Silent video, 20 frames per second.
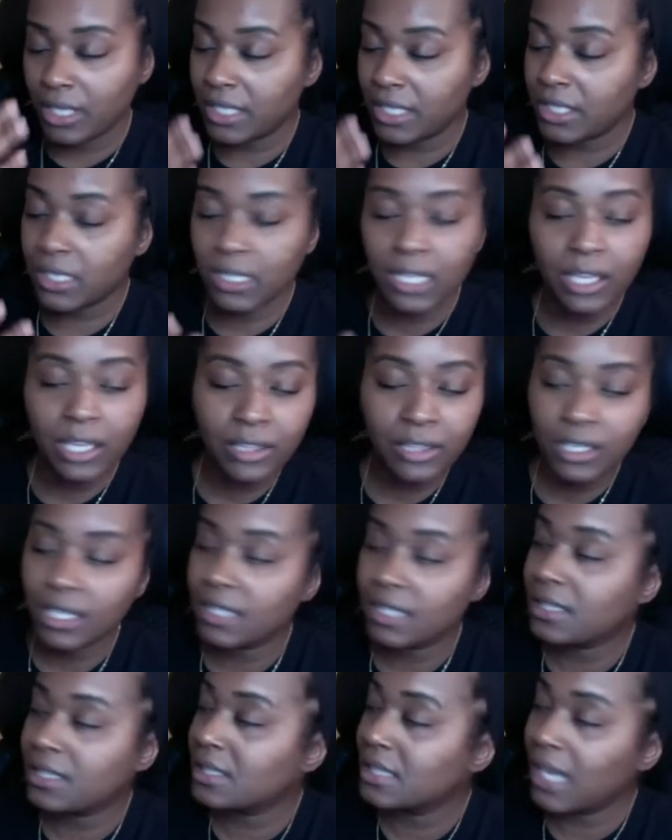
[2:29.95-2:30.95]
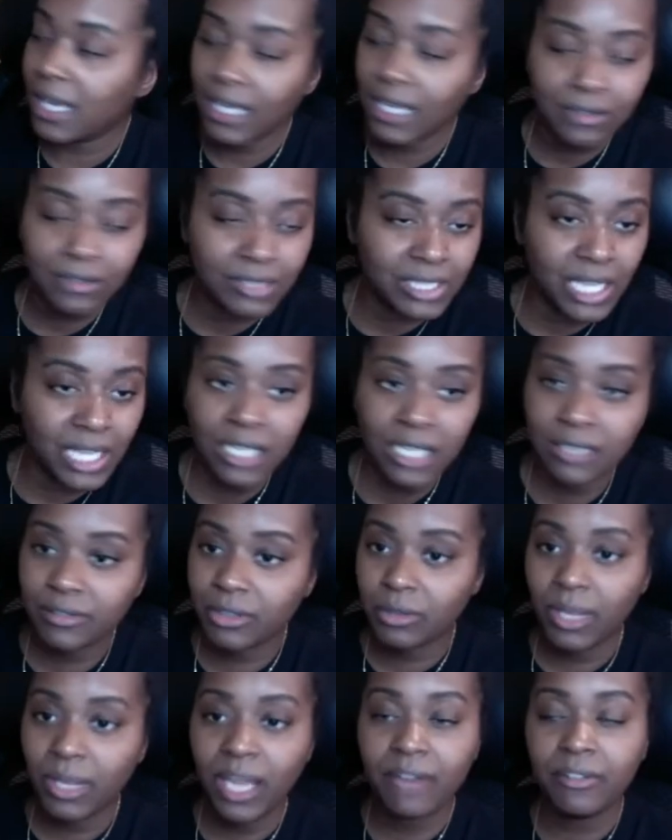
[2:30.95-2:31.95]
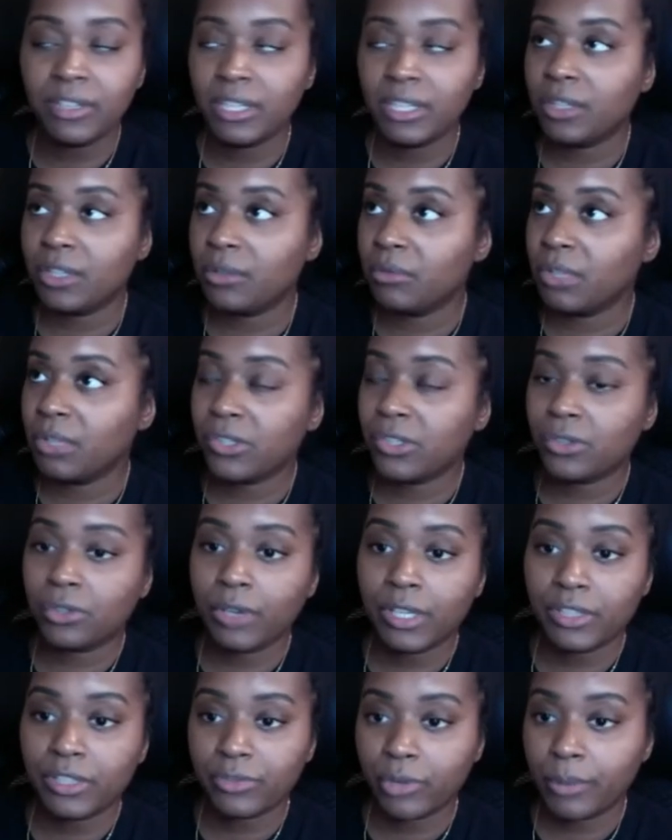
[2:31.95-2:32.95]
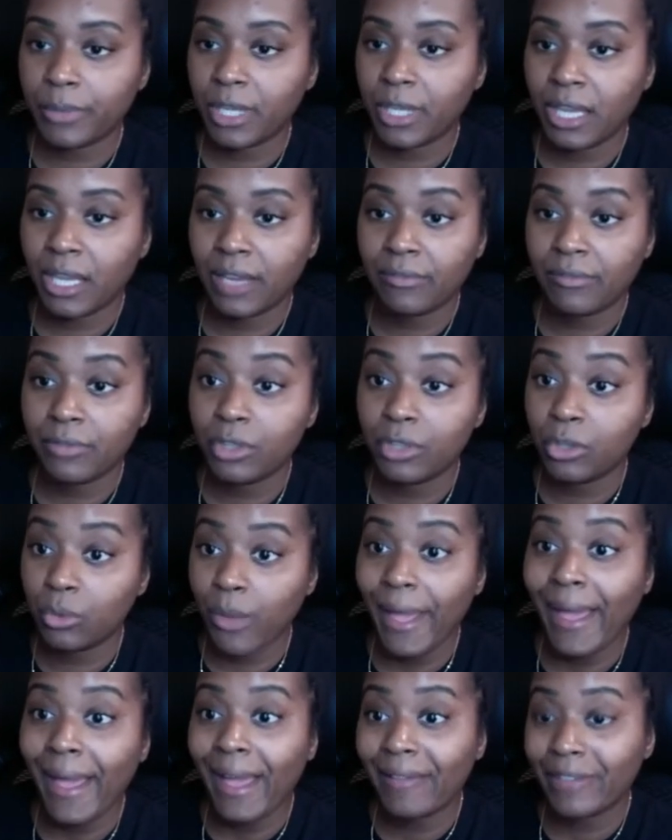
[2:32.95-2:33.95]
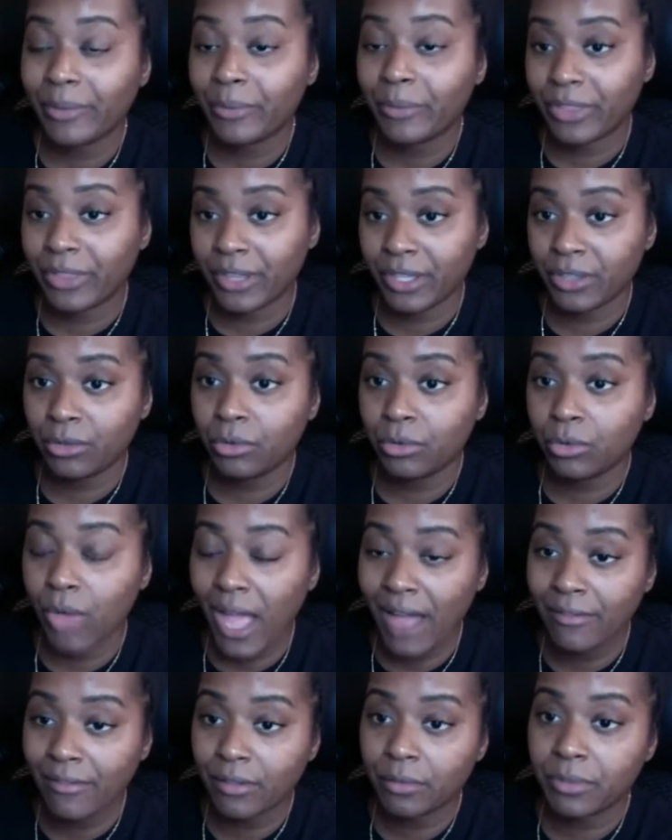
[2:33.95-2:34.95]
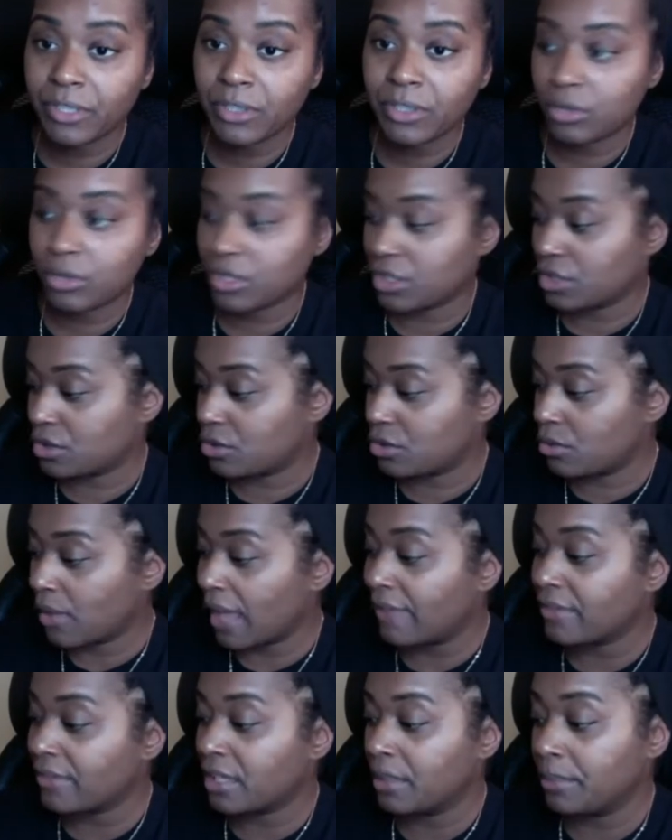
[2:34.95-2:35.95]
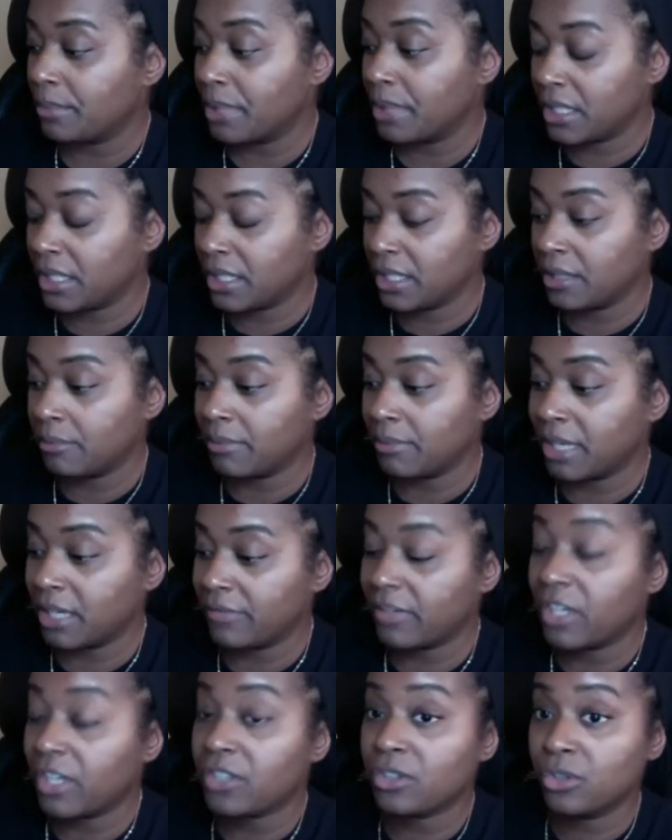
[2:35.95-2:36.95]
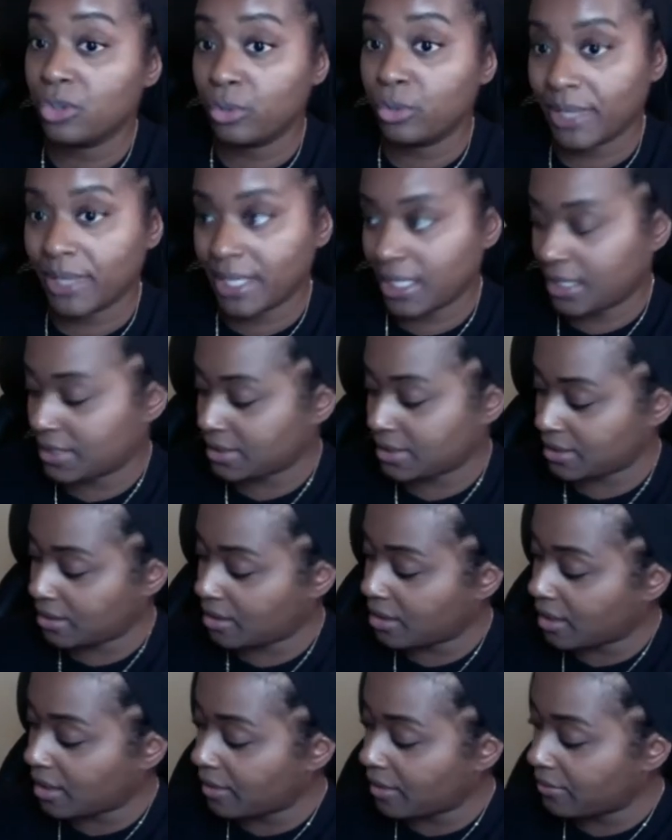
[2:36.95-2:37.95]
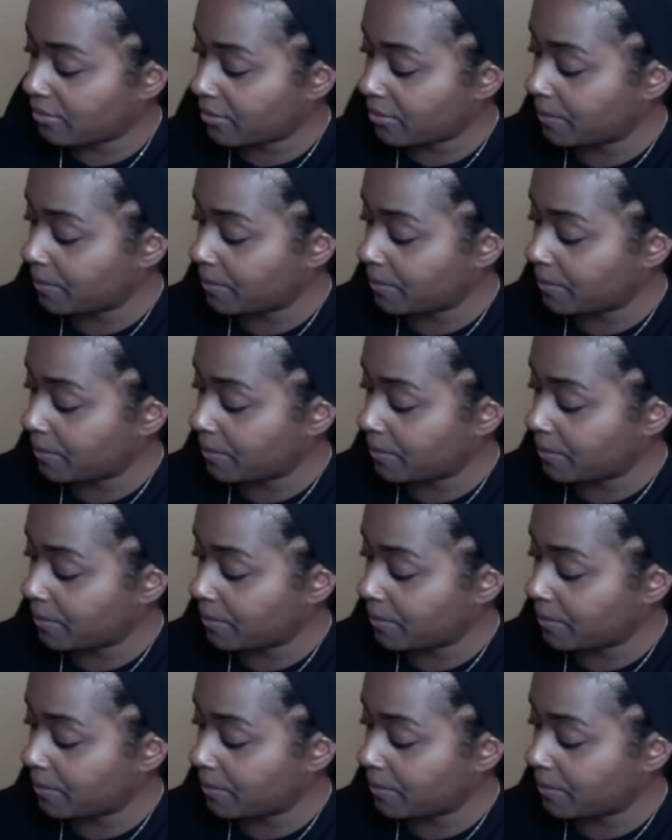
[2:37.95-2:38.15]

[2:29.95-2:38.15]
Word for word: Nothing is not outside of you. Everything you need to transform your life, you have it within you. You have the resources, you have the ability to manifest new beginnings in your life.